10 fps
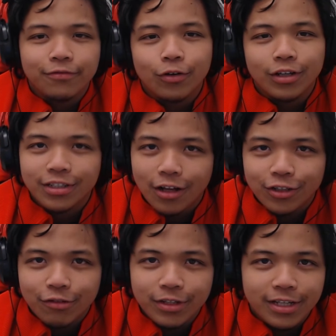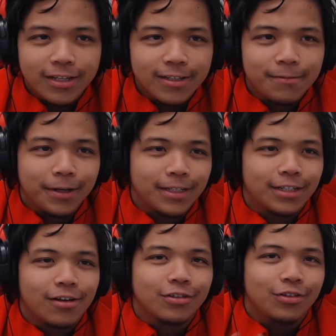for nostalgic reasons because I
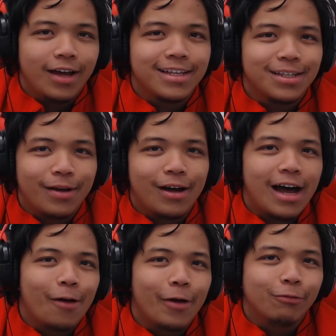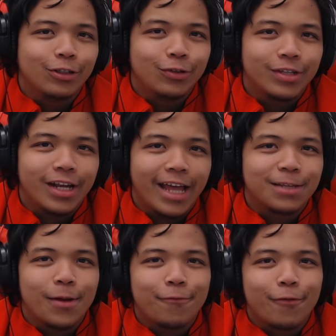talked to you guys about how I would use it against
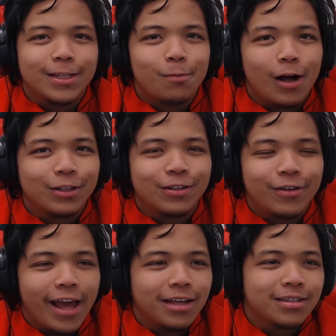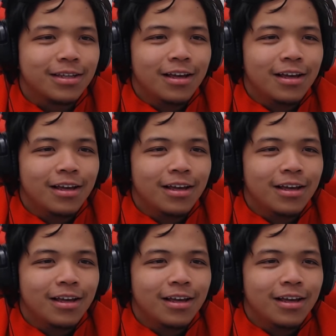my friends' monster decks.